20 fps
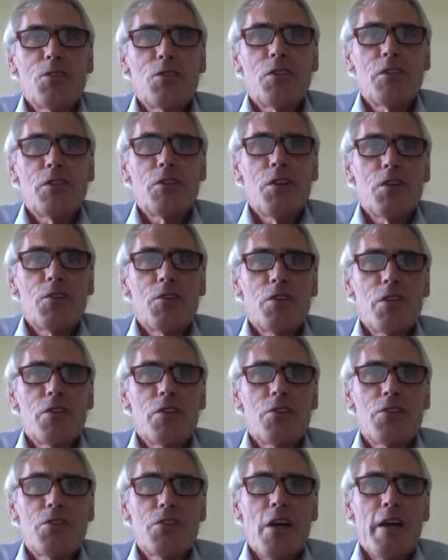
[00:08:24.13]
got as
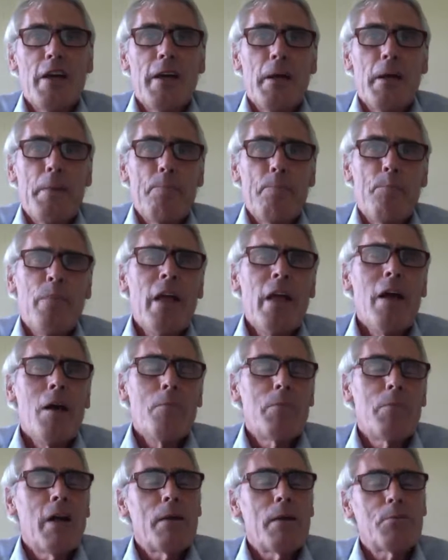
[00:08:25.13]

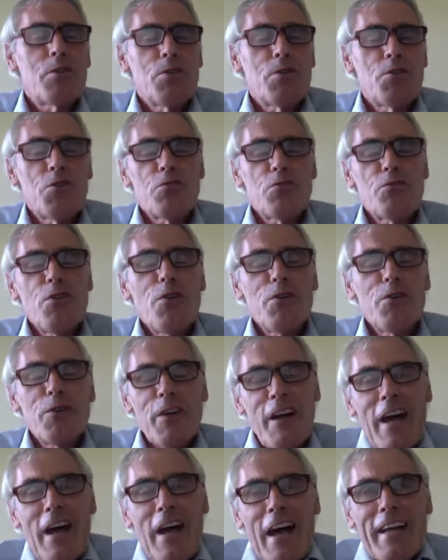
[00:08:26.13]
perhaps a stronger
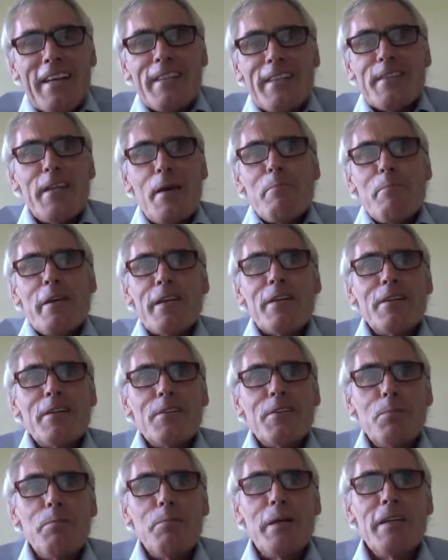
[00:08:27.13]
academic
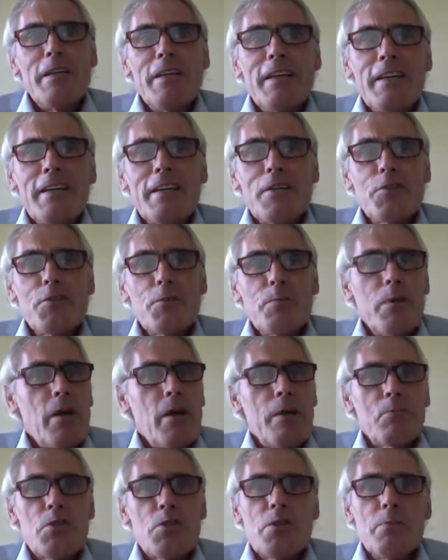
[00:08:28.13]
underpinning as
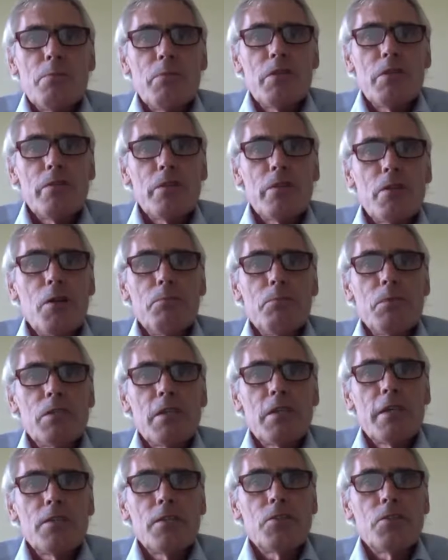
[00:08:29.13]
perhaps some of the
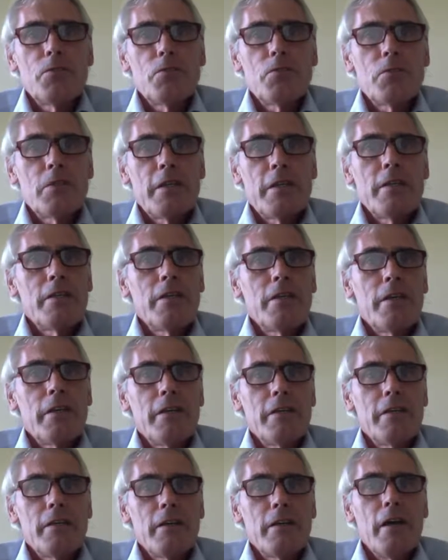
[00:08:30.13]
computational thinking
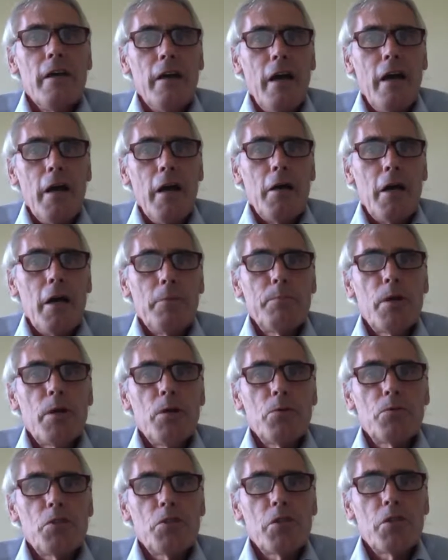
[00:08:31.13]

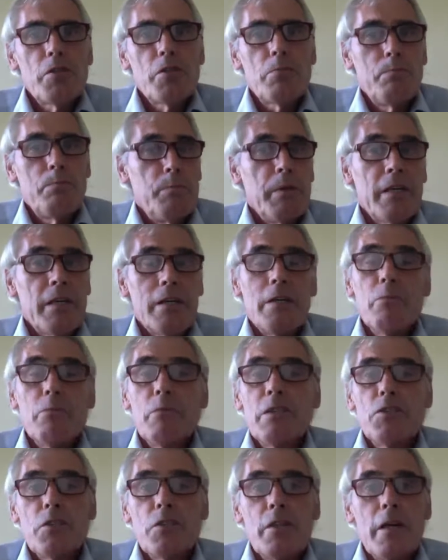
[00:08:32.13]
approaches, beginning with
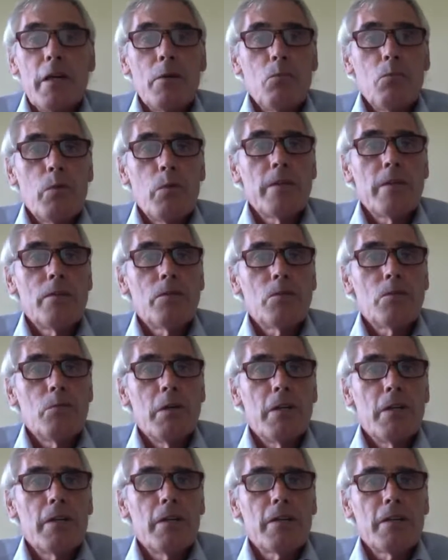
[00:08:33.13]
Jeanette Wing's
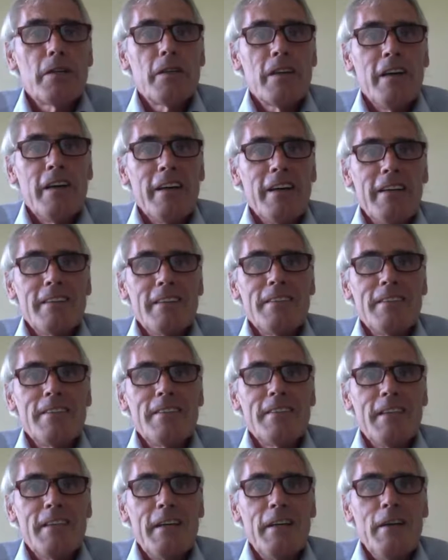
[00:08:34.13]
work, and
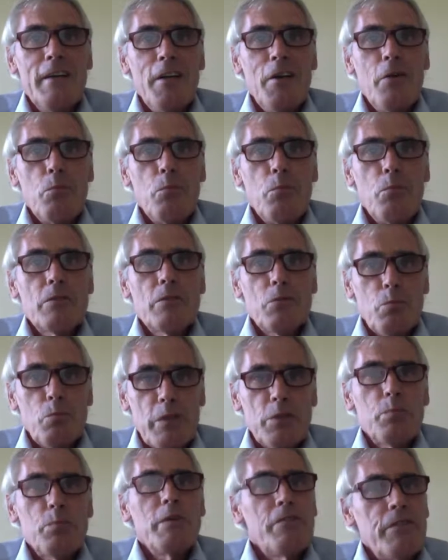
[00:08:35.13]

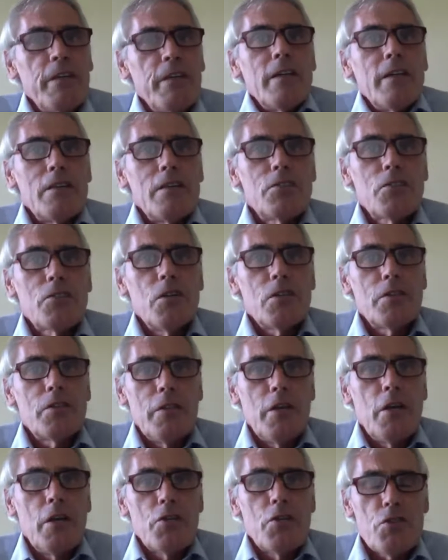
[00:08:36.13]
which we feel has got
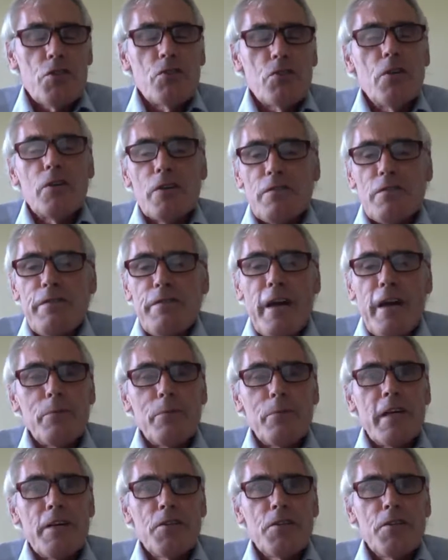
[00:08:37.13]
a stronger
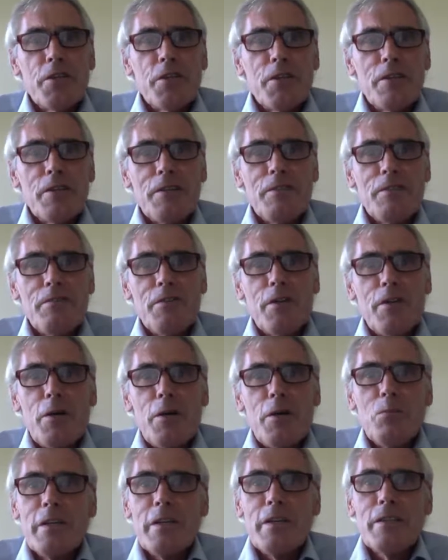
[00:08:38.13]
foundation for our work.